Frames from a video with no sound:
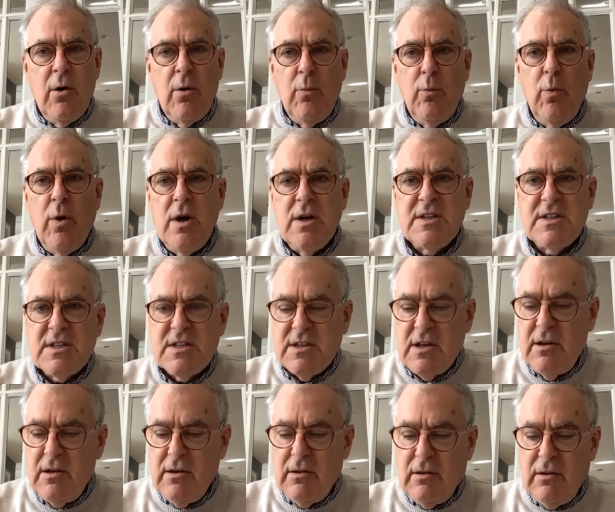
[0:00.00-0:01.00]
Worse
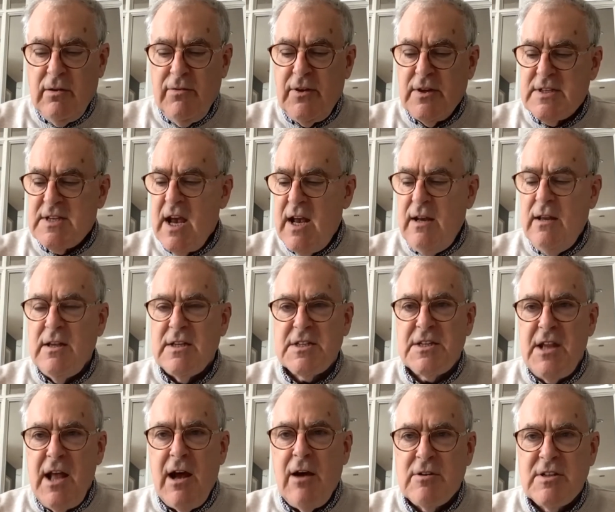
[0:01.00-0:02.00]
still, the tenants
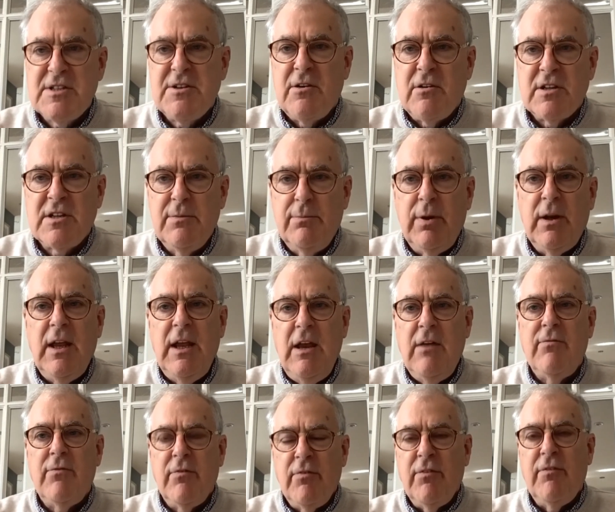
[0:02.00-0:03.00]
now start to
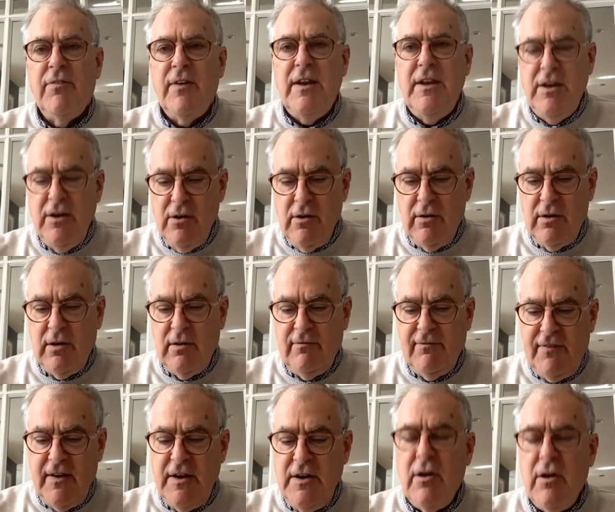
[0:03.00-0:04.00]
believe that the
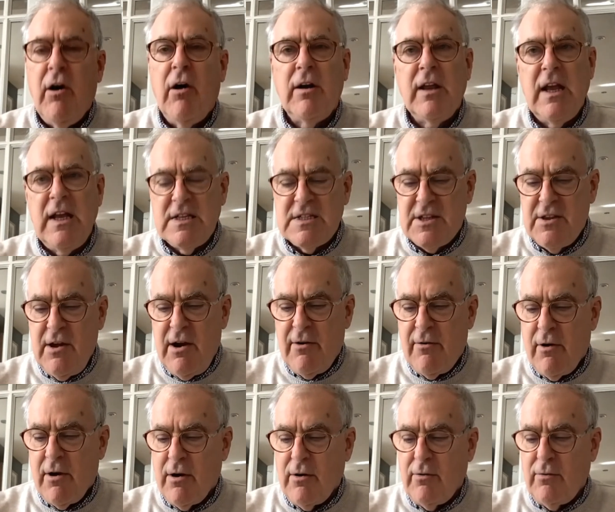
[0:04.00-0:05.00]
vineyard is their
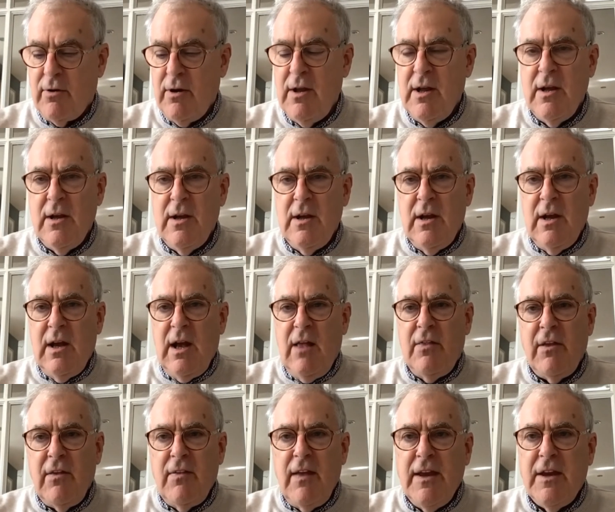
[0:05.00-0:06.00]
own and
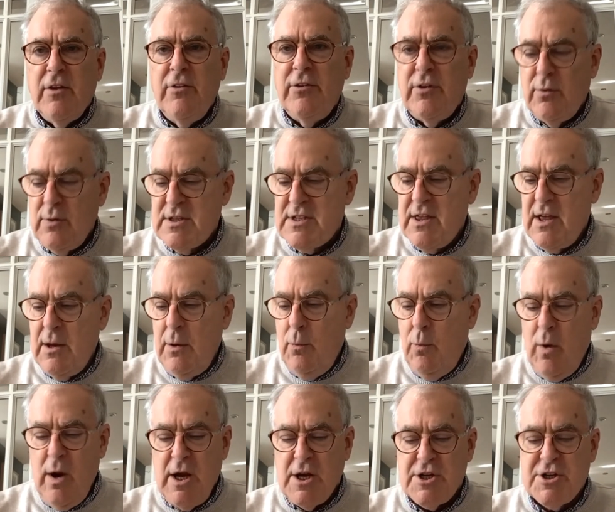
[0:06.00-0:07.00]
that they can do as they
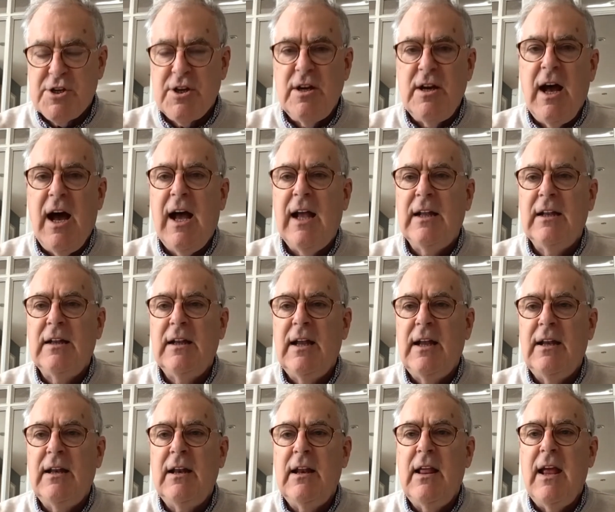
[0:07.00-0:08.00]
wish and handle
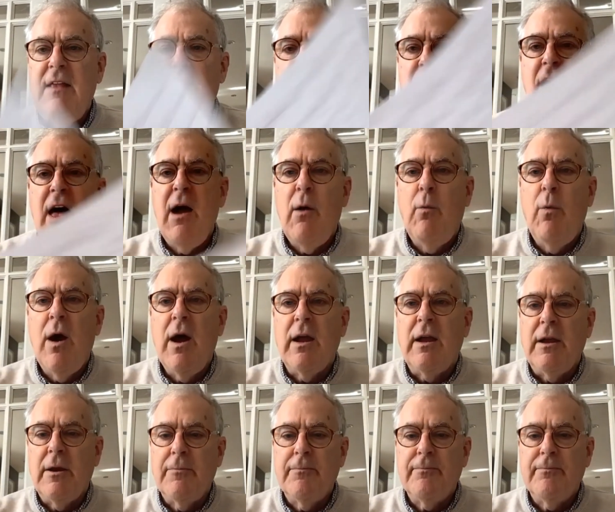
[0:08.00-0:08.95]
it in their way.